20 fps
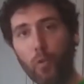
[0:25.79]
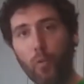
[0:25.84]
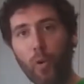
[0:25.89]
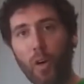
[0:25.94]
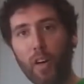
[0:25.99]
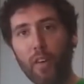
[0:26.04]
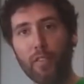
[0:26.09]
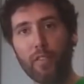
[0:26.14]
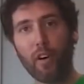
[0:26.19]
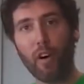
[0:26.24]

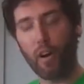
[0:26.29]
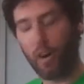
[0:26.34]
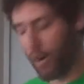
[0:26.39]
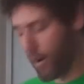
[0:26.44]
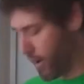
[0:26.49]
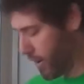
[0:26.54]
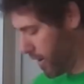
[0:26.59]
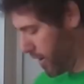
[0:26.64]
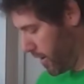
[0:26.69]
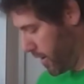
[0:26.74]
with
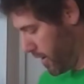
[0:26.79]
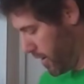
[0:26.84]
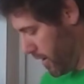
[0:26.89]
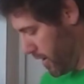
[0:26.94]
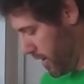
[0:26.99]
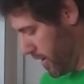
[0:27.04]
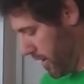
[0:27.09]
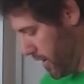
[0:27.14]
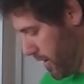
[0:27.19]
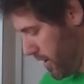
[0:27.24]
our
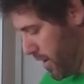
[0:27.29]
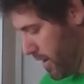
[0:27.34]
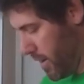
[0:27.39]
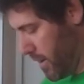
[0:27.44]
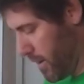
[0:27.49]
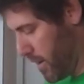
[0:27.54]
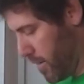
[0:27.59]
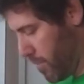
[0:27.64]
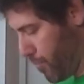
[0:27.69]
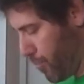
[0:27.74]

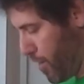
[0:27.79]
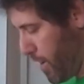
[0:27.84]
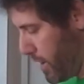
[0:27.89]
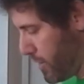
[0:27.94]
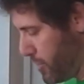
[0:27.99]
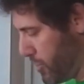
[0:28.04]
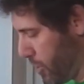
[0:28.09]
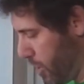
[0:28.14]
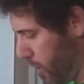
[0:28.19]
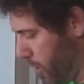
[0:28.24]

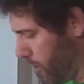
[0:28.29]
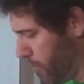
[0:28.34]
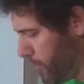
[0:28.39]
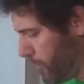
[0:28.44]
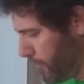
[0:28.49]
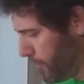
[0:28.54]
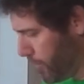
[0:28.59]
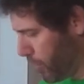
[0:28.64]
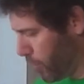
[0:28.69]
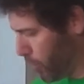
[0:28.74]
bread
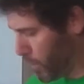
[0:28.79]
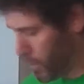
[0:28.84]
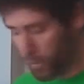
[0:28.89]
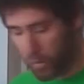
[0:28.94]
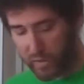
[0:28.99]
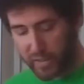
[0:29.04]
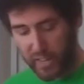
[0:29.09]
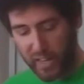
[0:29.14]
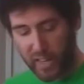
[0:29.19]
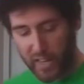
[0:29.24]
dough, we
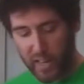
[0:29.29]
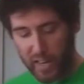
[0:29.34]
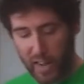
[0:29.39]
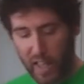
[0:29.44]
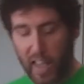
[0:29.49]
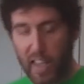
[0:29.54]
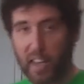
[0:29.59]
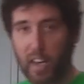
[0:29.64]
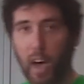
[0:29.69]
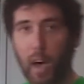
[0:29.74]
will need
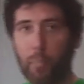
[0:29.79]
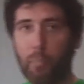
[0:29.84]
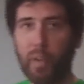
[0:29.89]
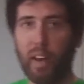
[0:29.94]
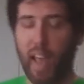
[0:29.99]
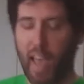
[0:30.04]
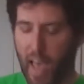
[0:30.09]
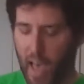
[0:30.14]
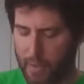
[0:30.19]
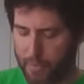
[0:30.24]
1.5
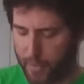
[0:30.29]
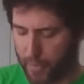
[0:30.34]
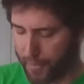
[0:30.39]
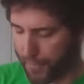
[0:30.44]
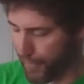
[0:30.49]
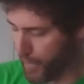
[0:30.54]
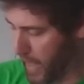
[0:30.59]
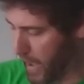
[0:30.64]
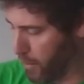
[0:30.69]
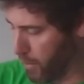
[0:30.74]
cups of
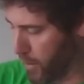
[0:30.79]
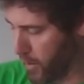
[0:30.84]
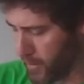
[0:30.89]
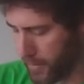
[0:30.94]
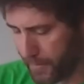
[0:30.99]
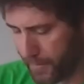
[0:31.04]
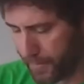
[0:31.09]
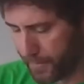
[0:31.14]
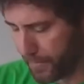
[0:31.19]
flour.